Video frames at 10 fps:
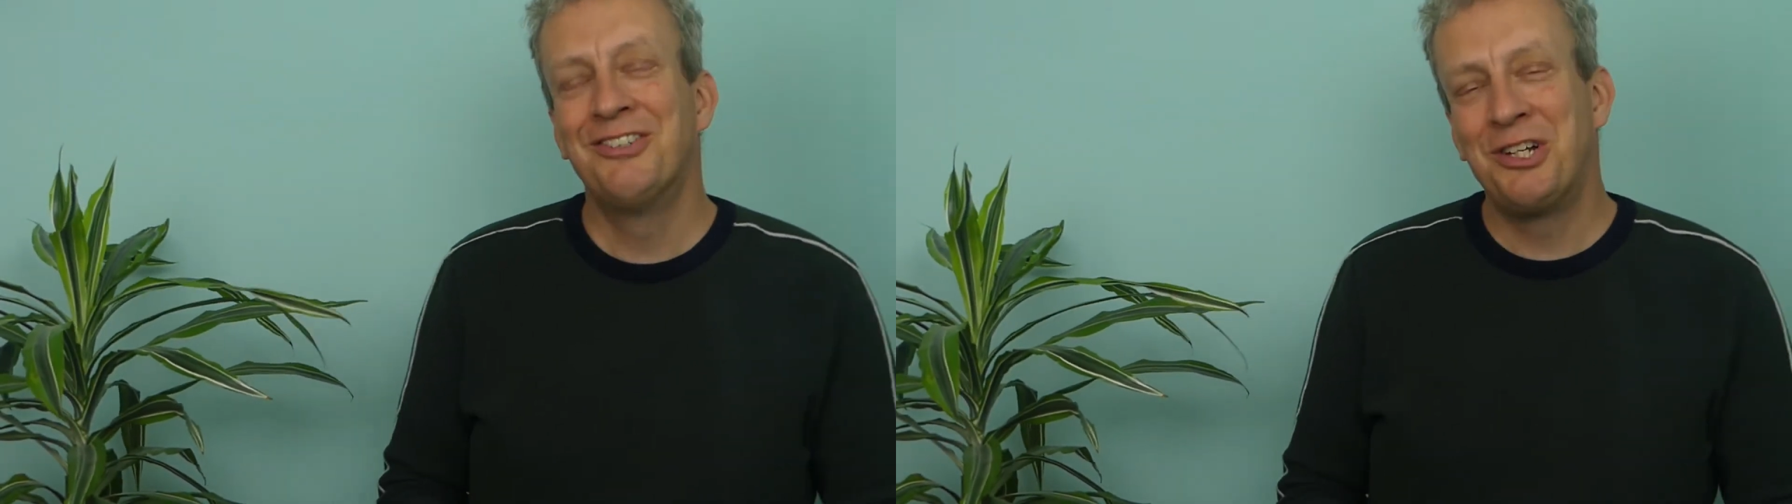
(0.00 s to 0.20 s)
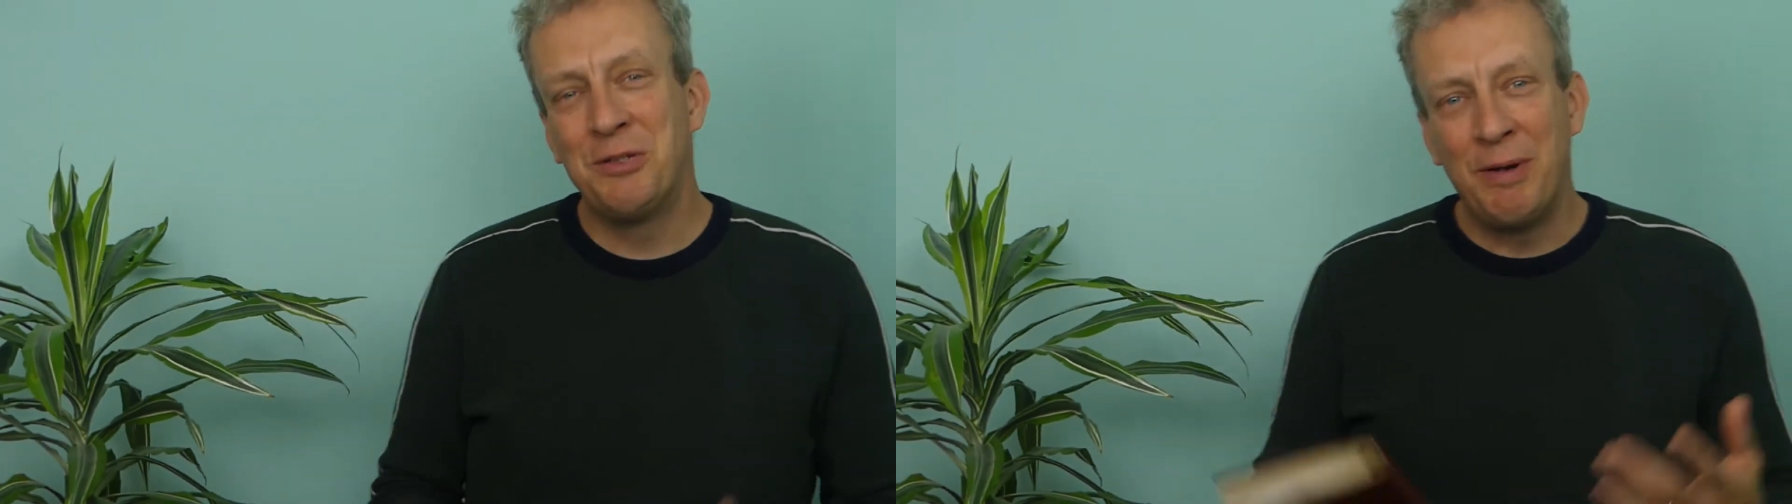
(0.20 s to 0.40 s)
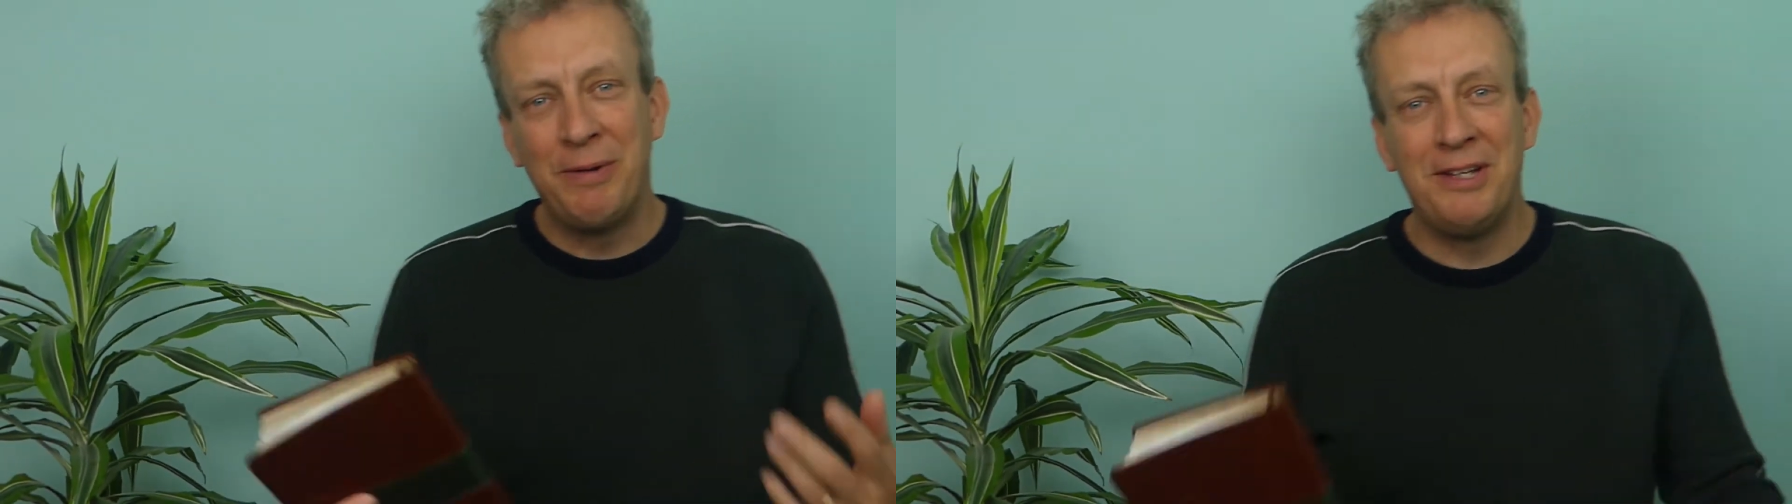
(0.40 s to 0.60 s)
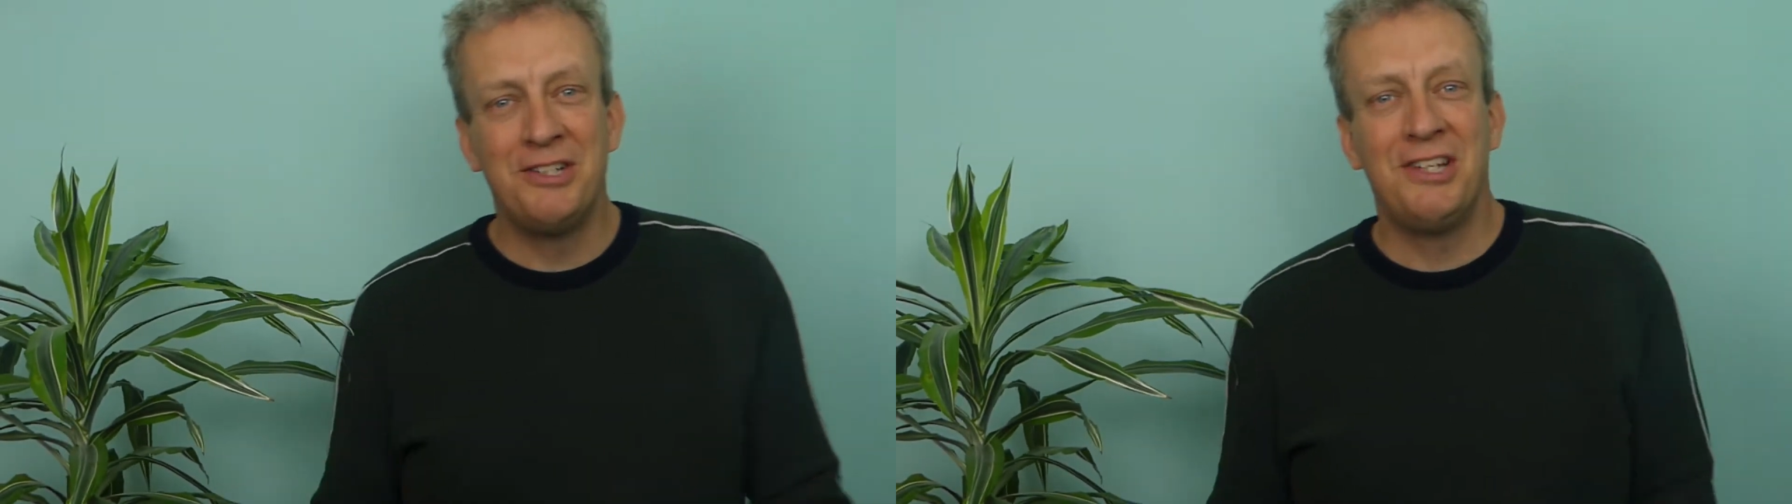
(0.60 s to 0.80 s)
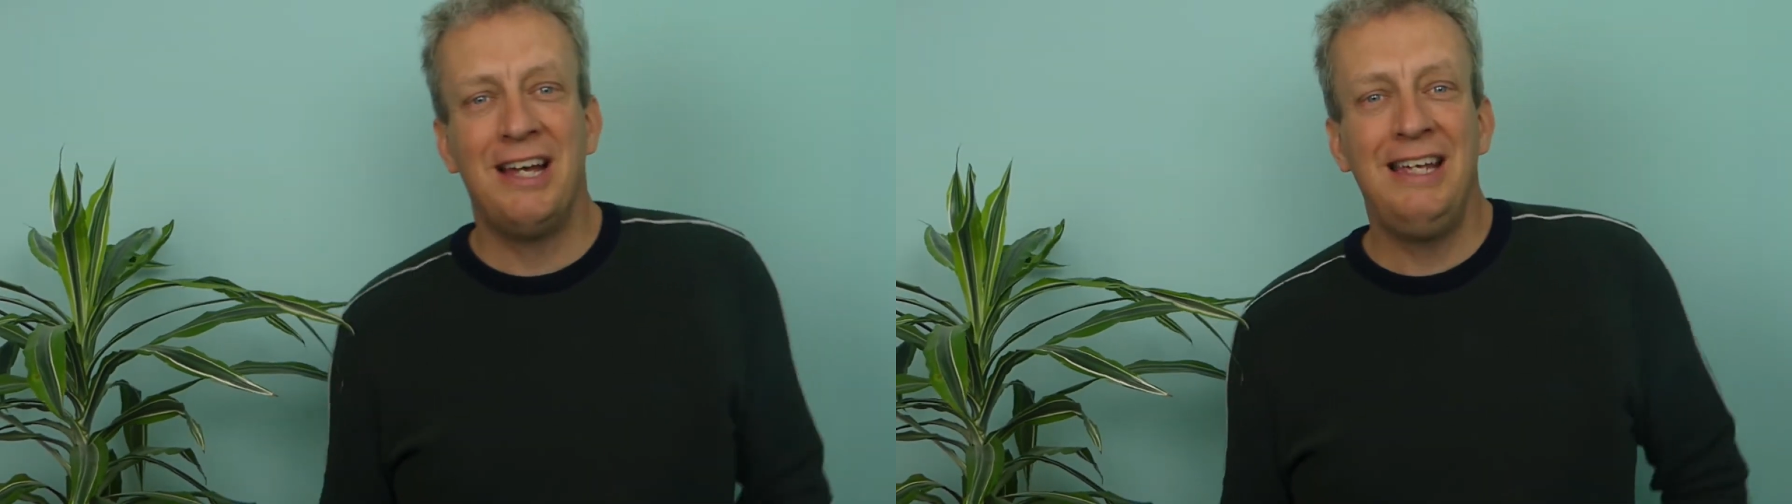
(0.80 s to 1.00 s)
it's good to be with you
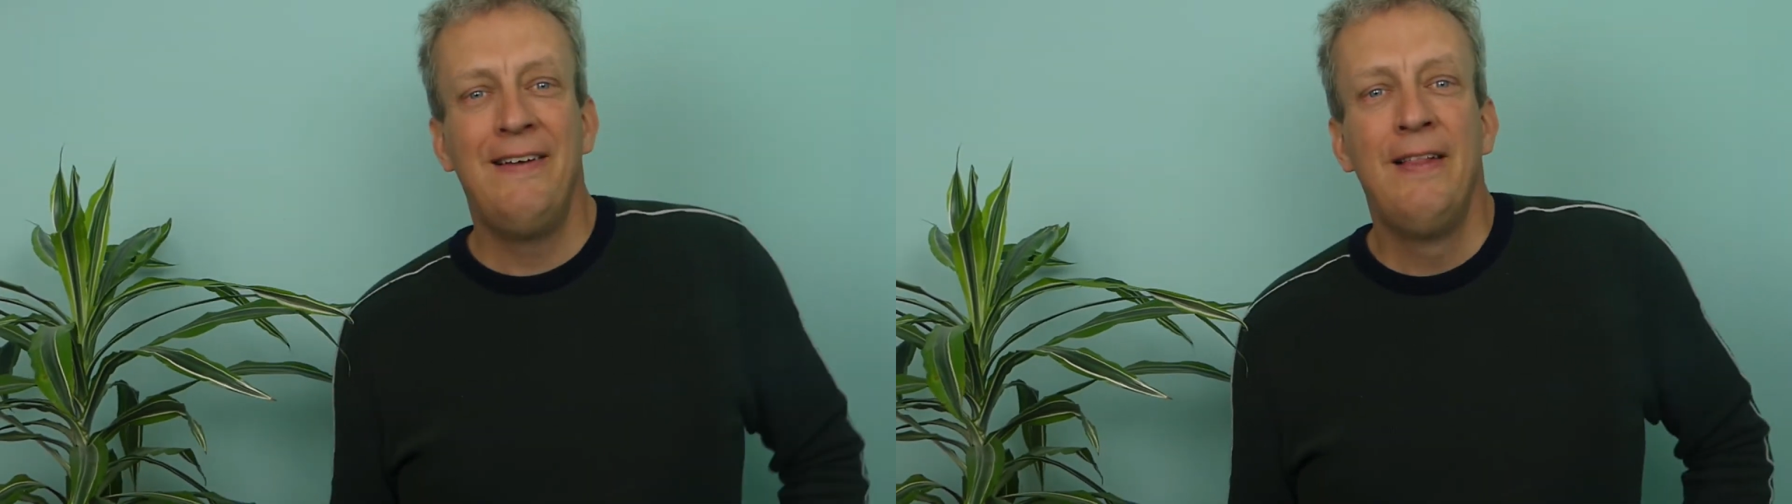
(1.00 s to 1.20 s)
today.